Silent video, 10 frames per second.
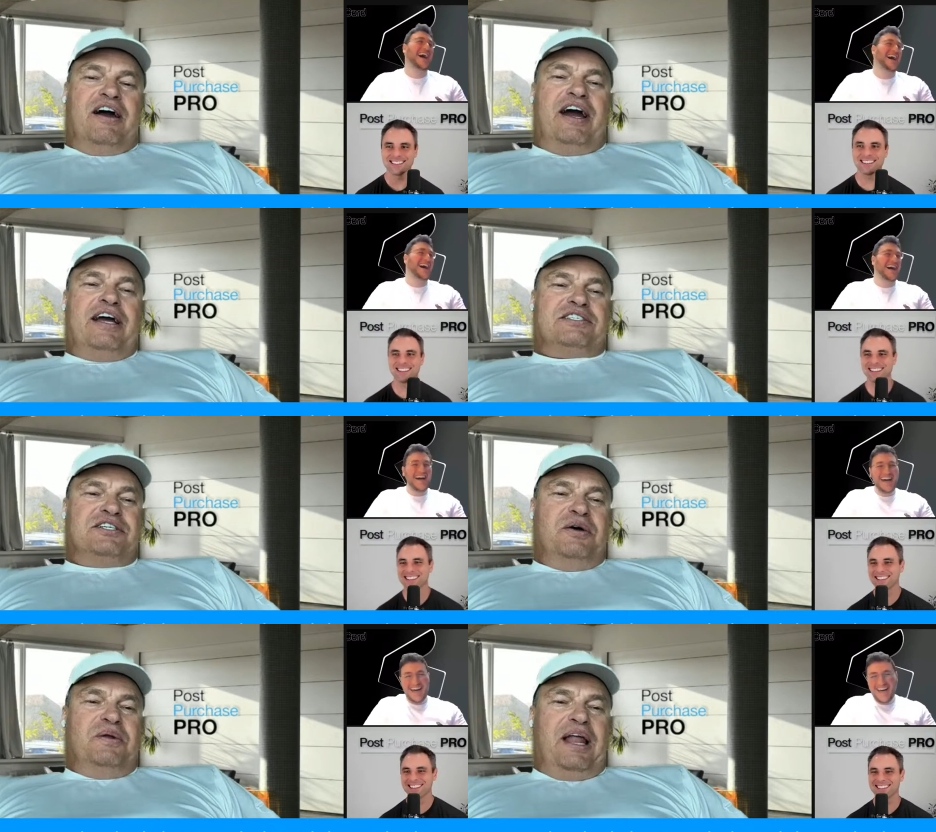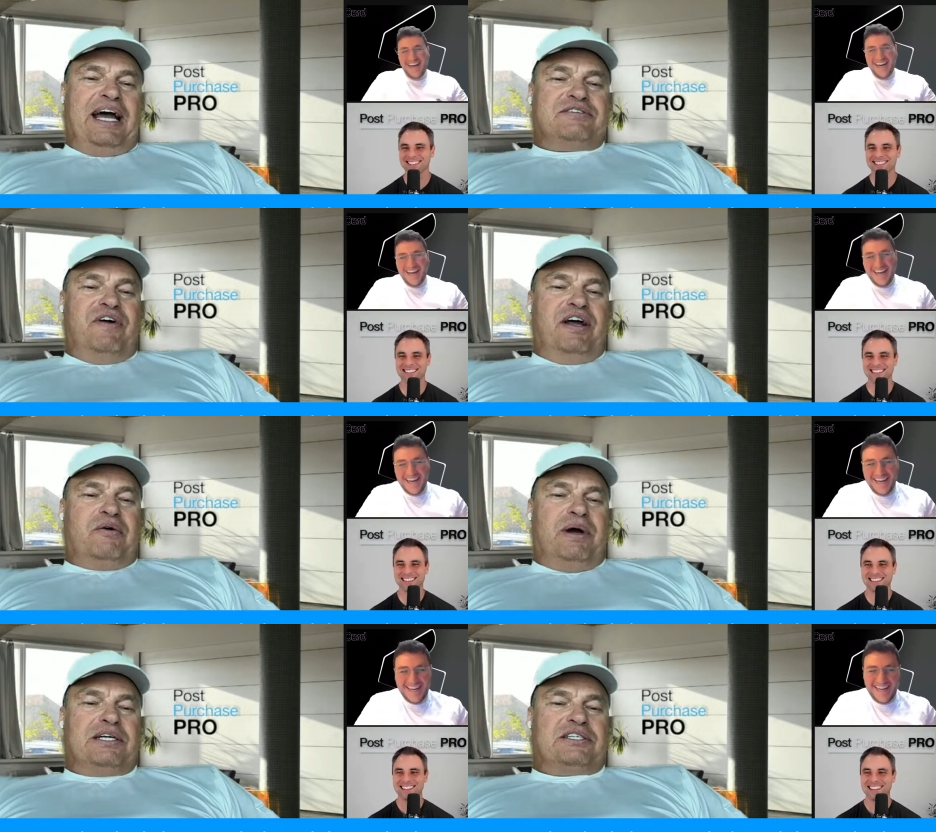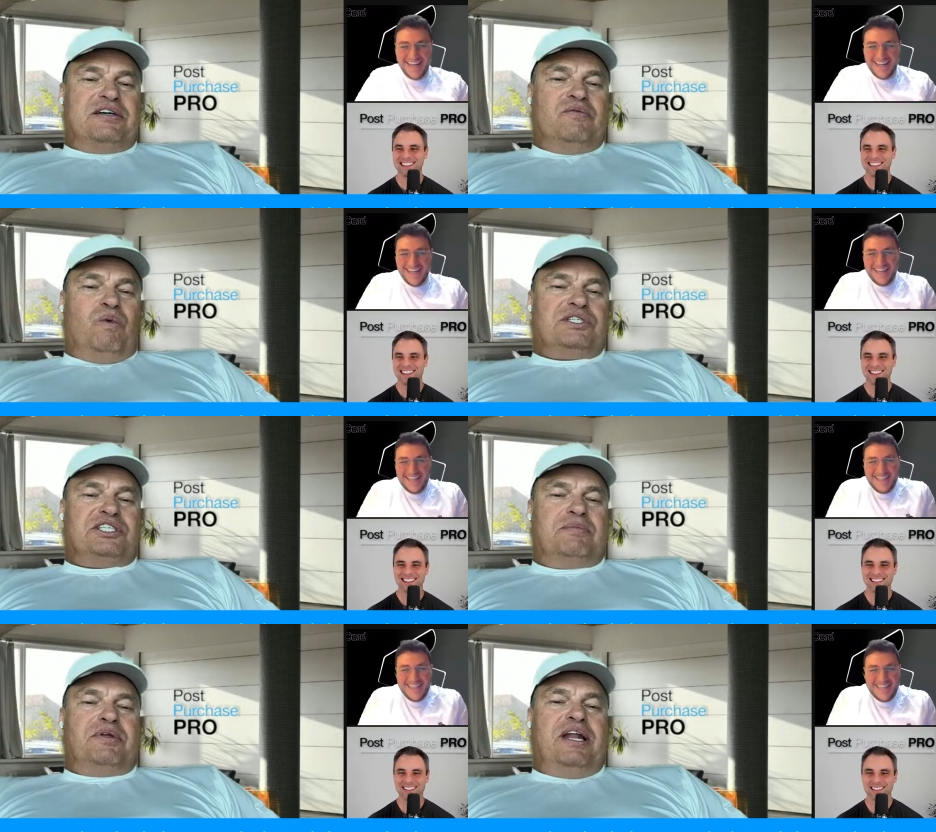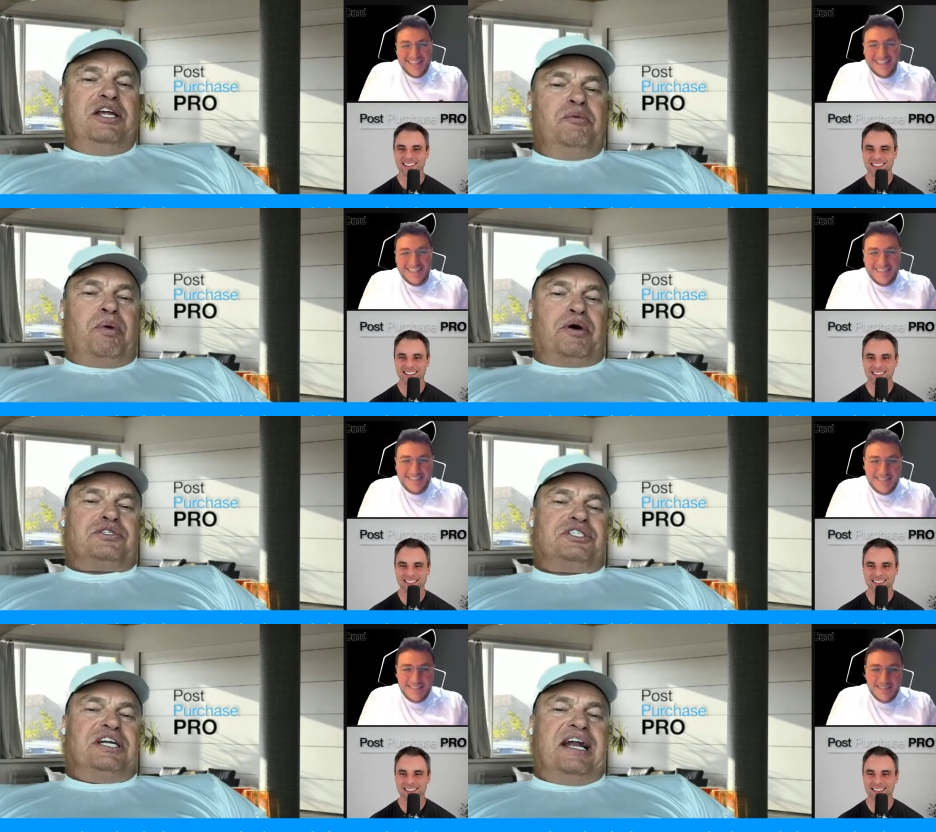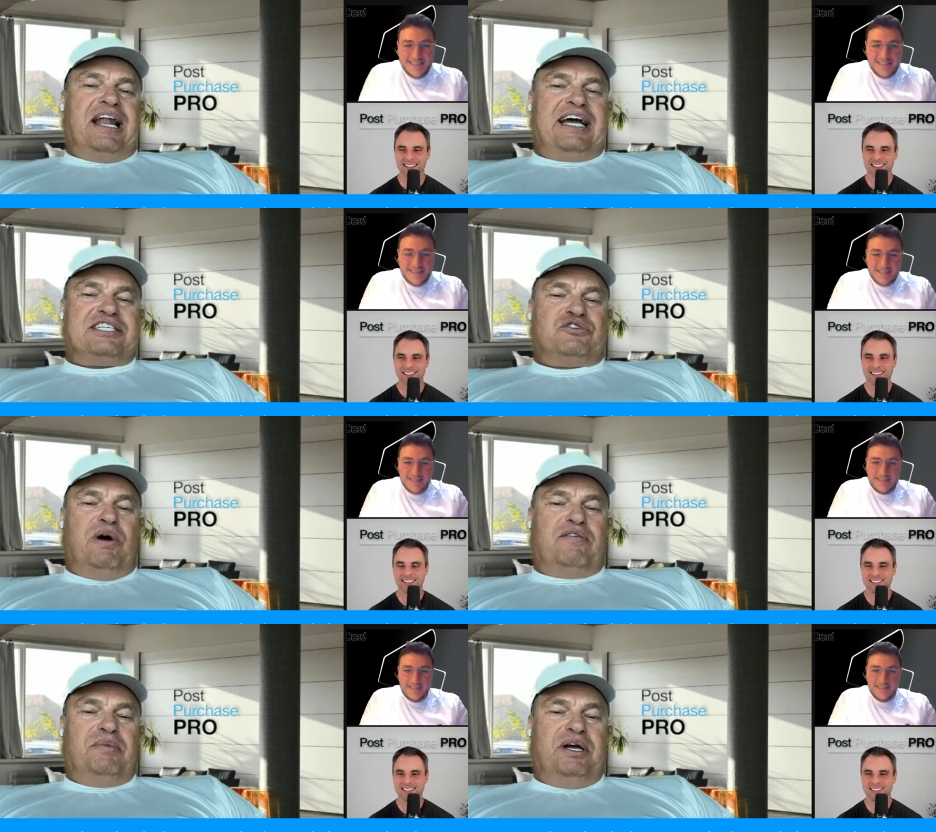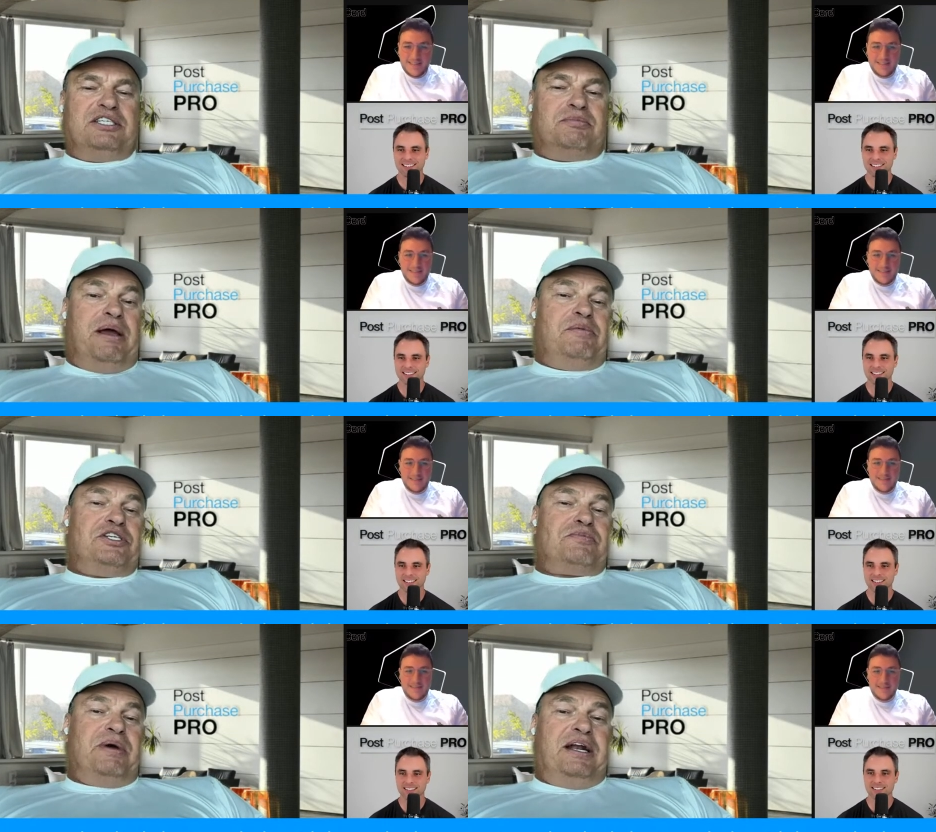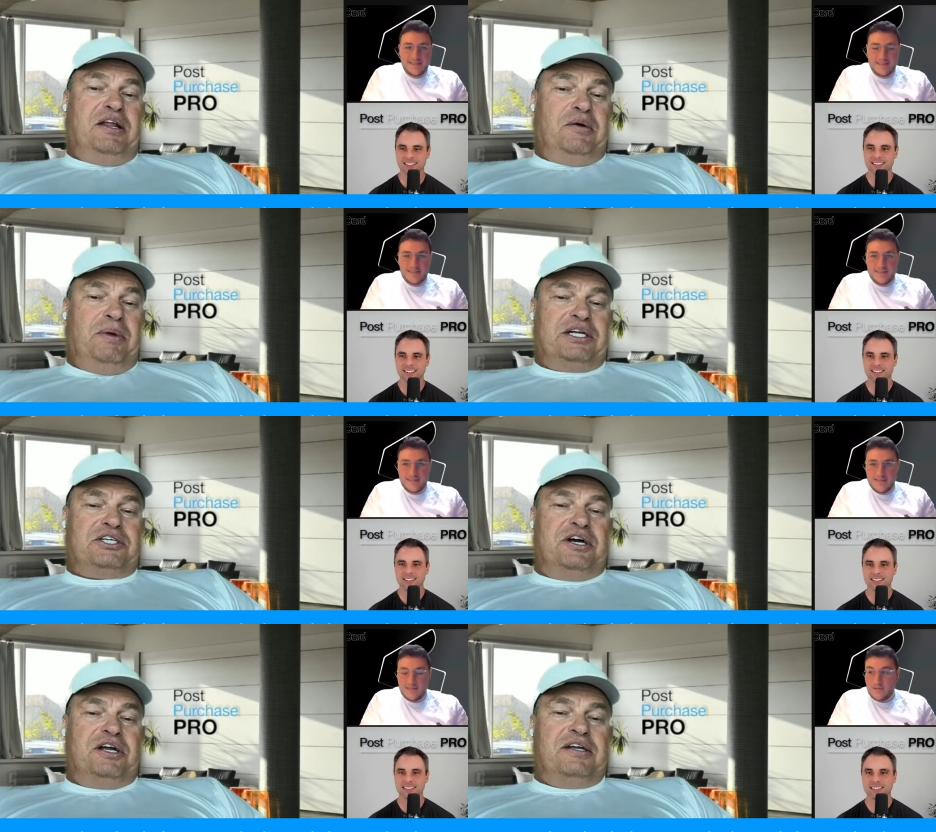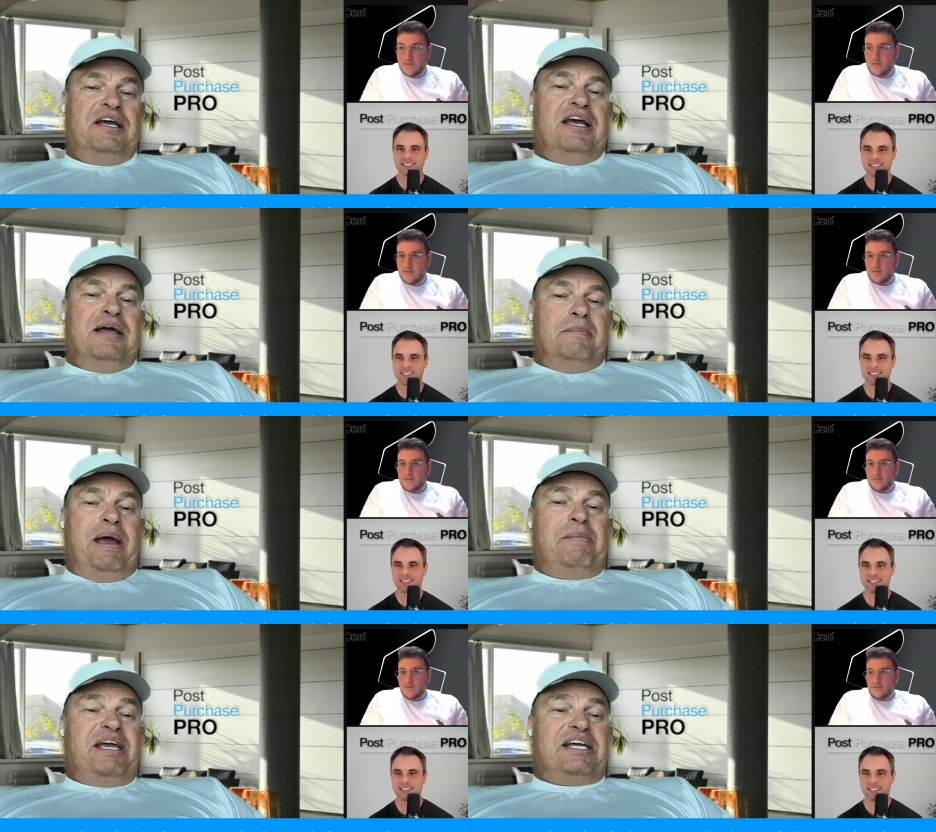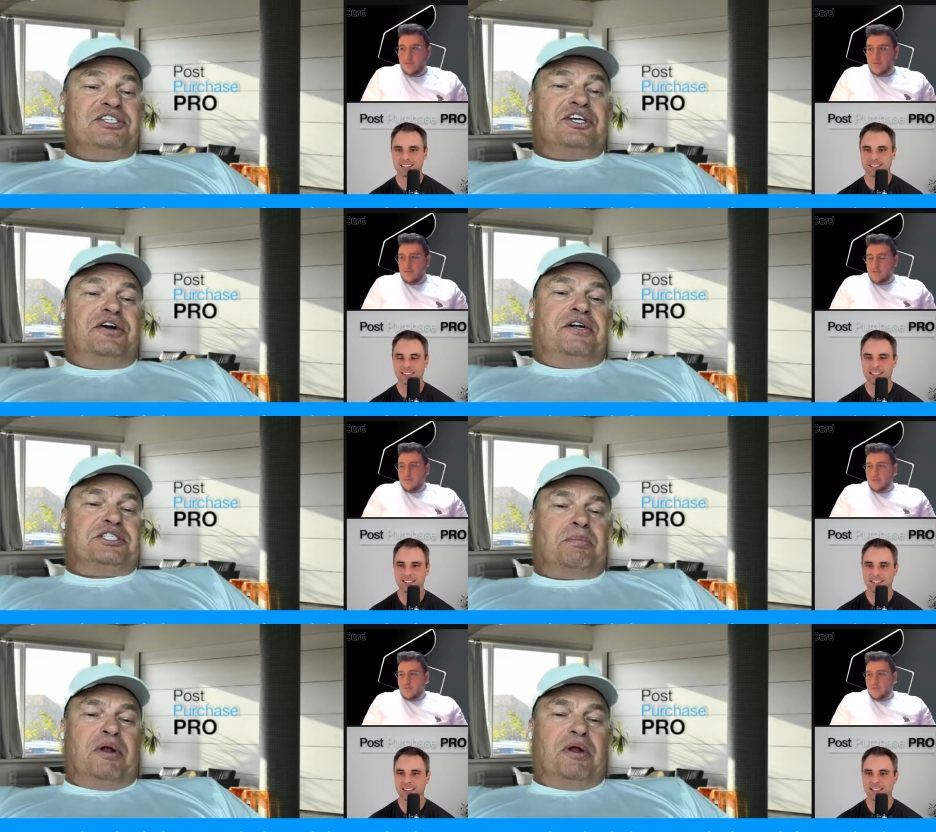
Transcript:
Speaker 1: All right, so last fun question. What's something that you purchased in the last 12 months, maybe you spent a little much on, maybe considered a